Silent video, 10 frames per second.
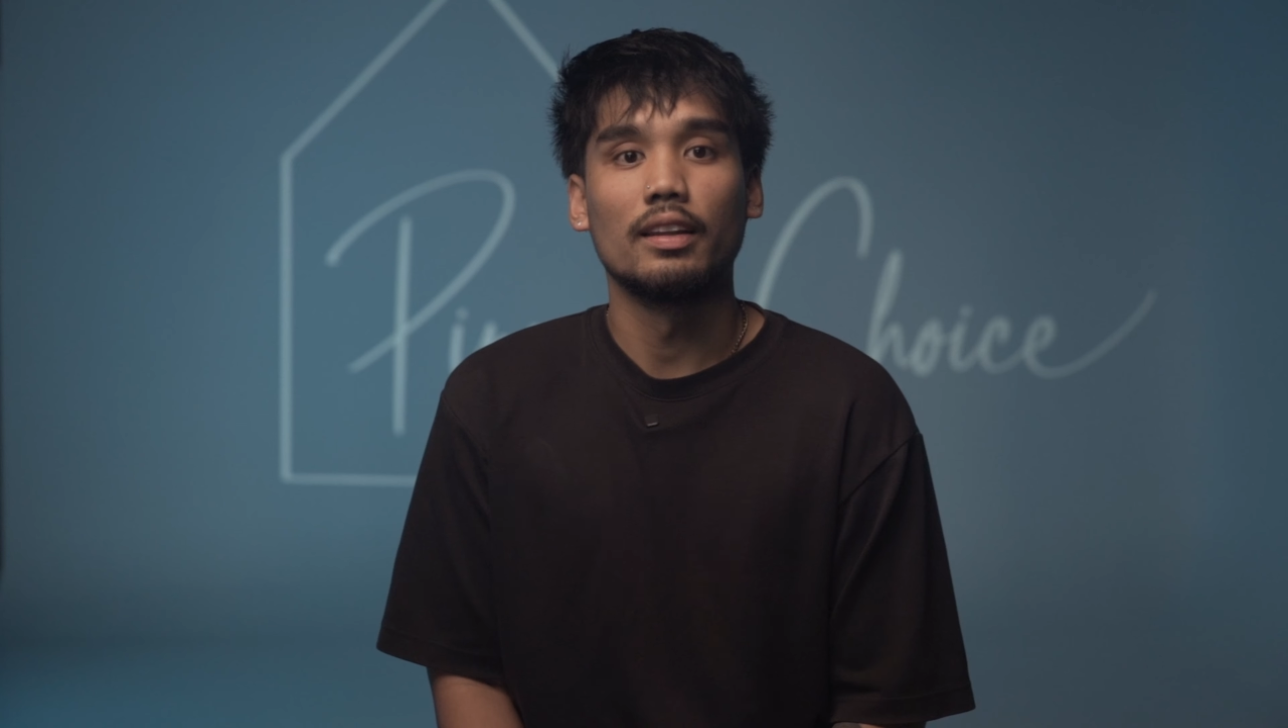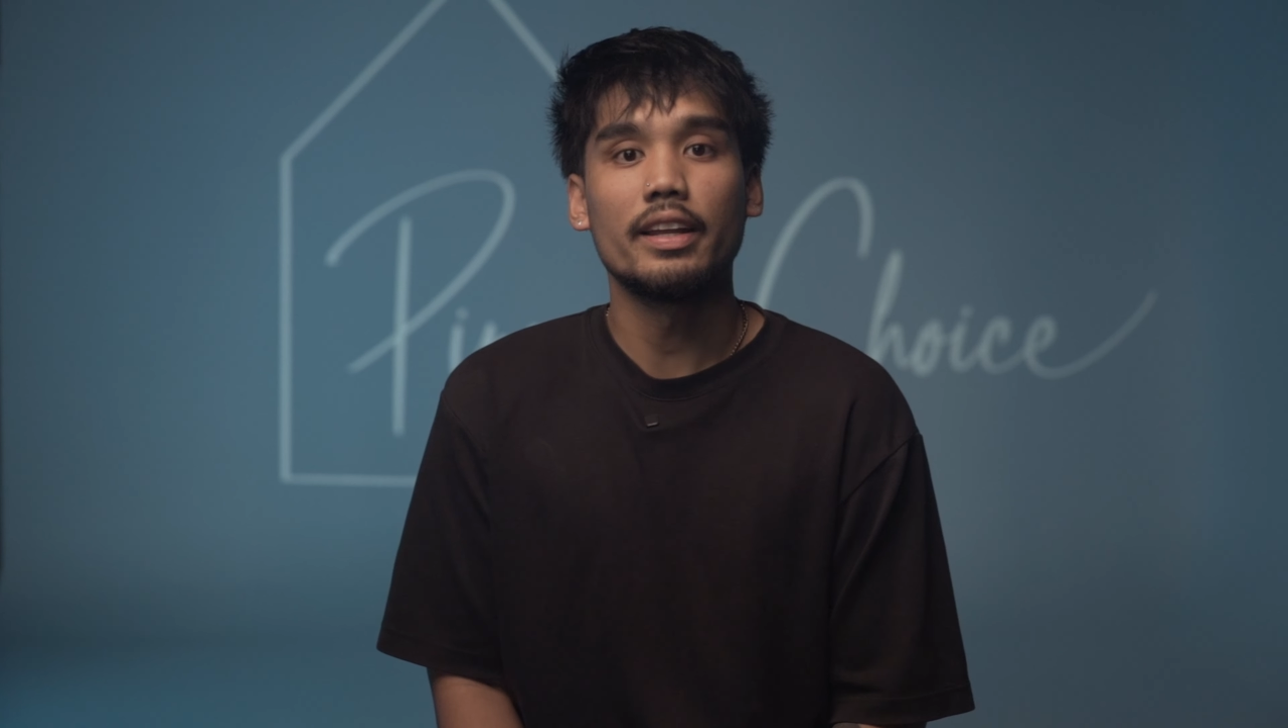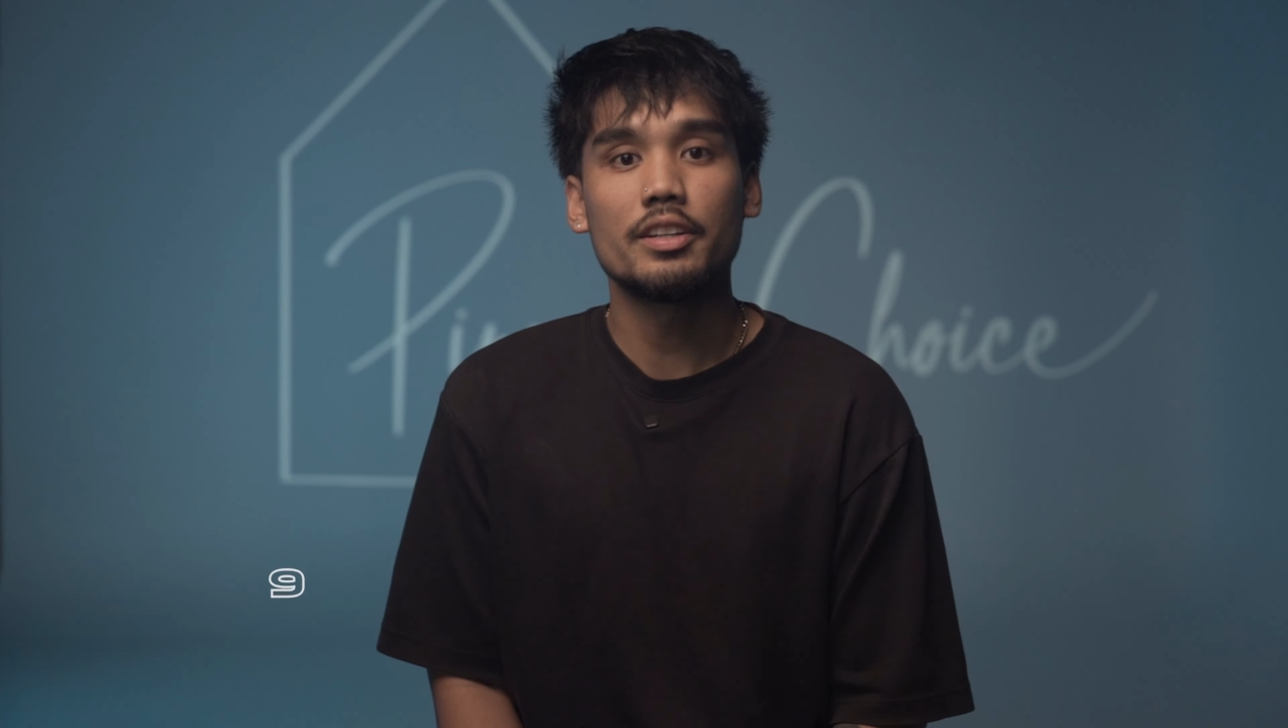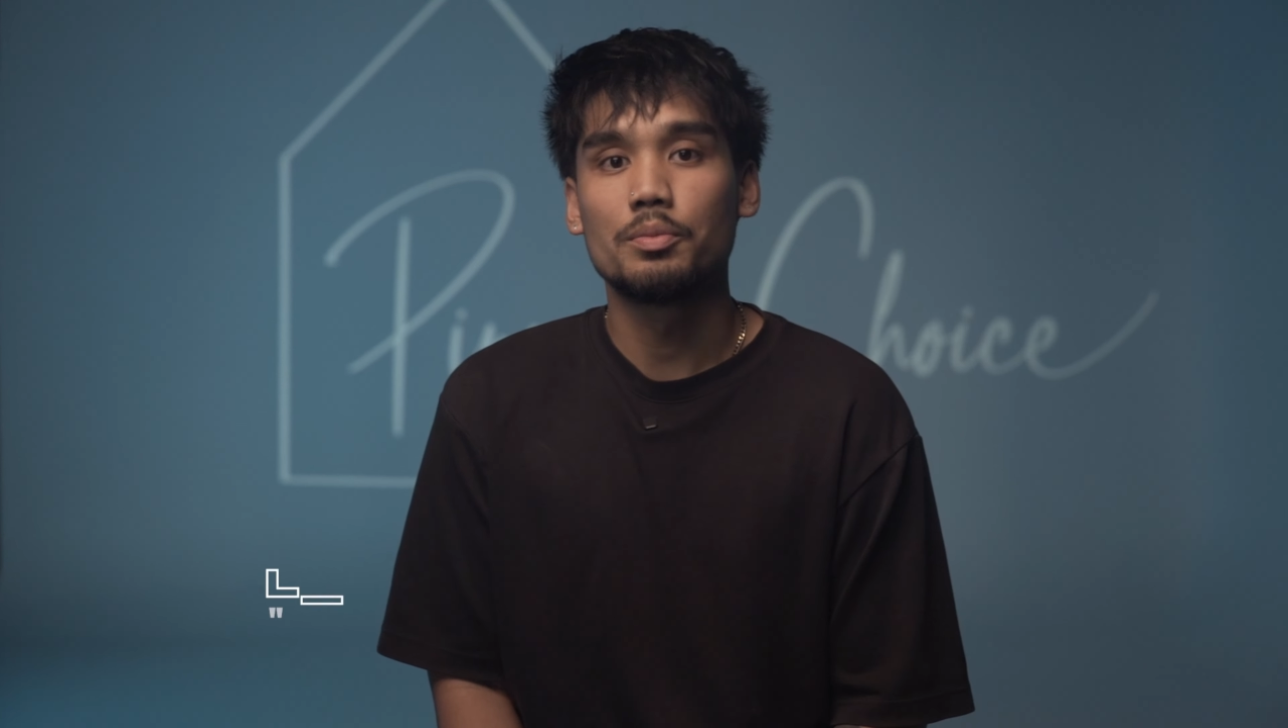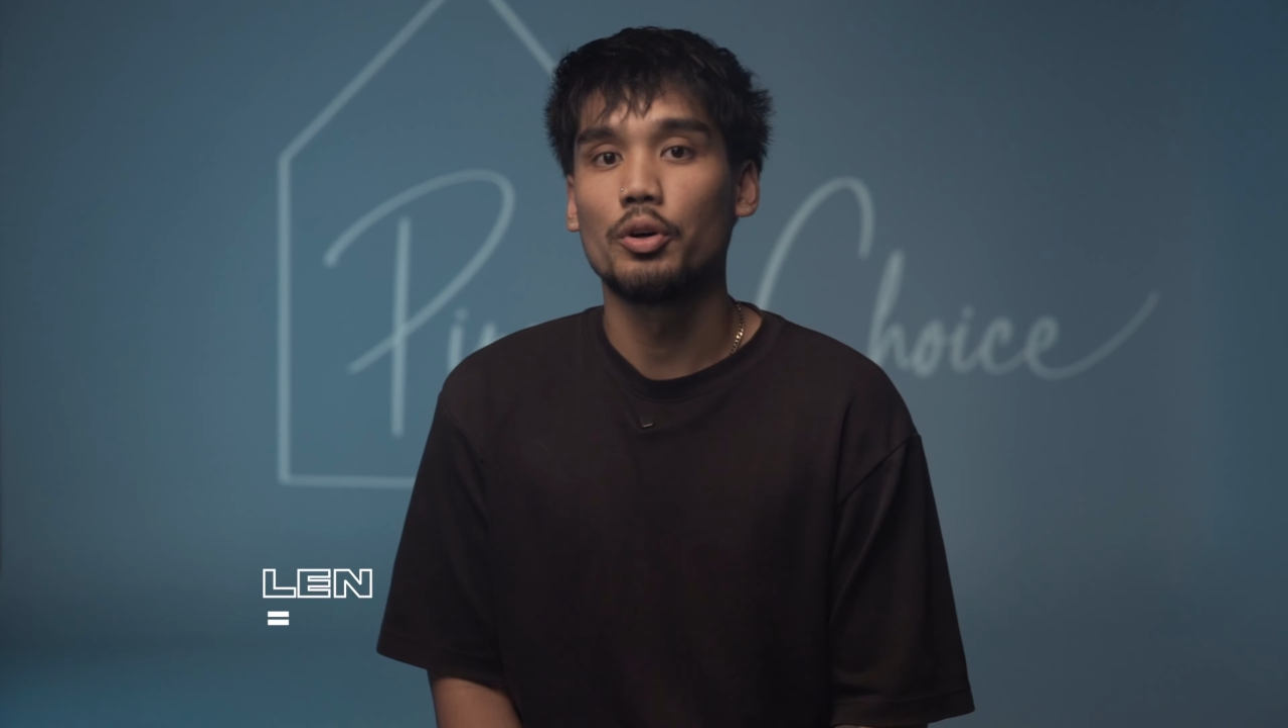
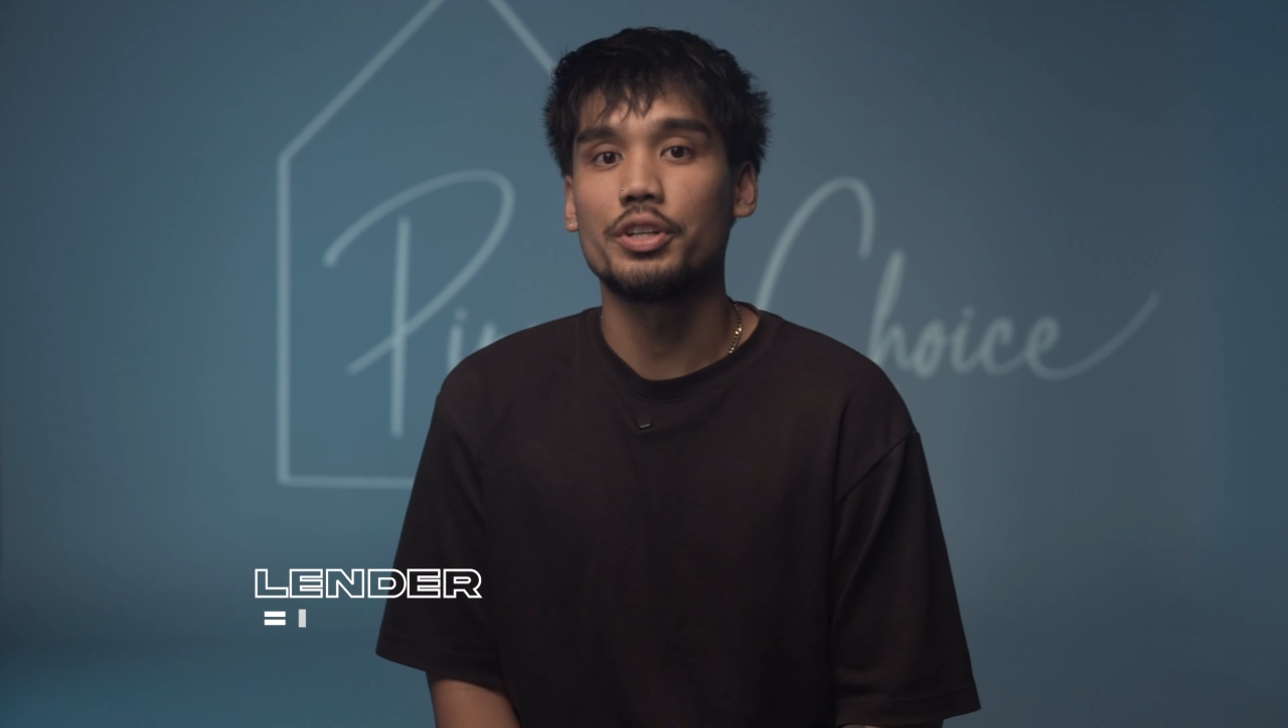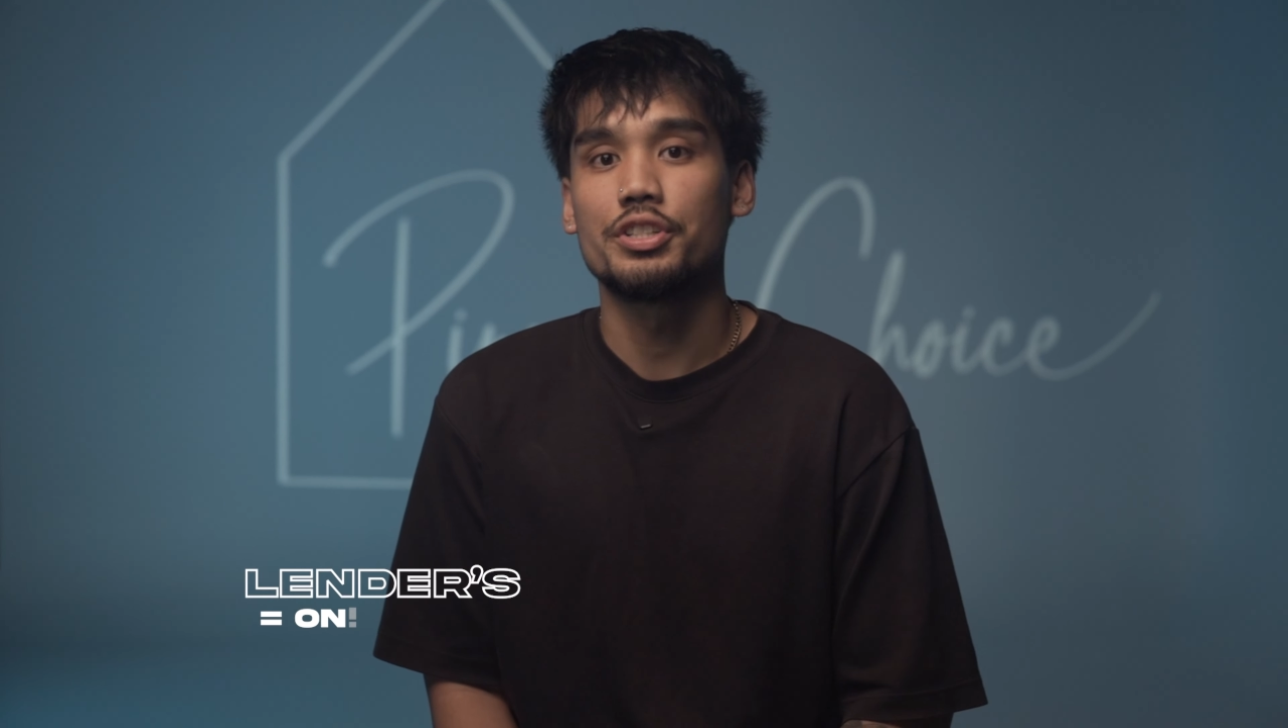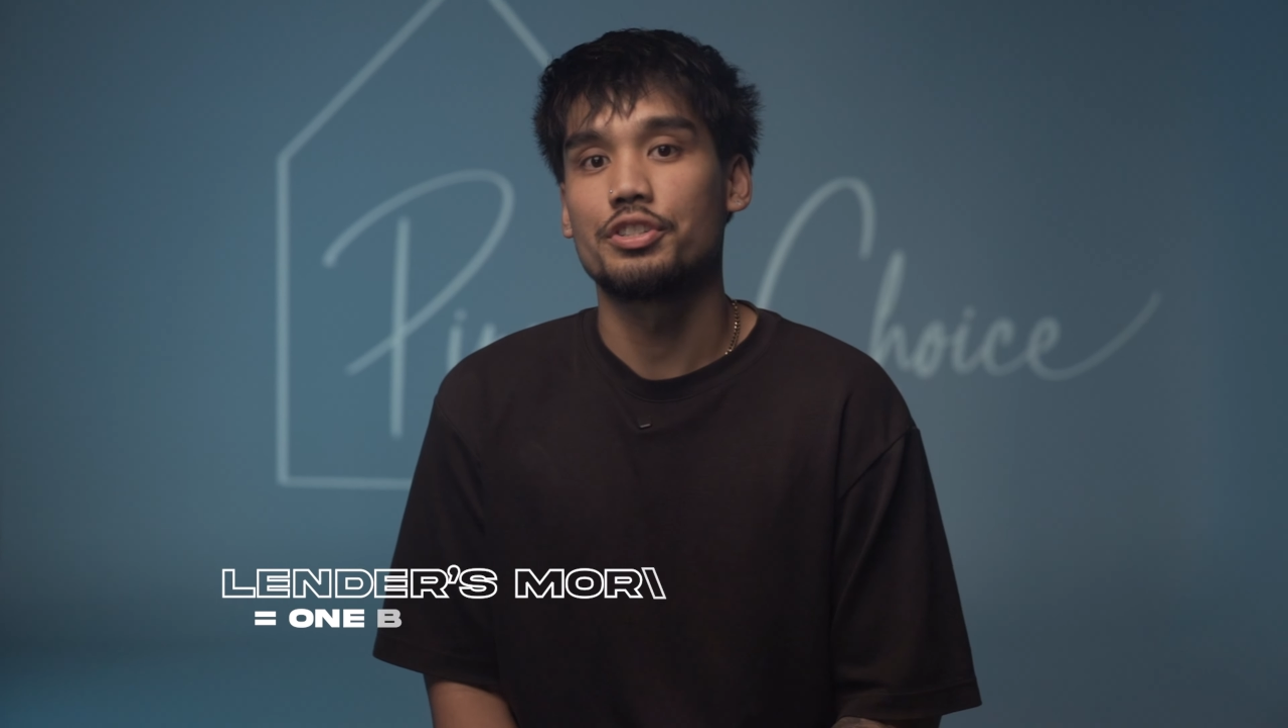Lender's mortgage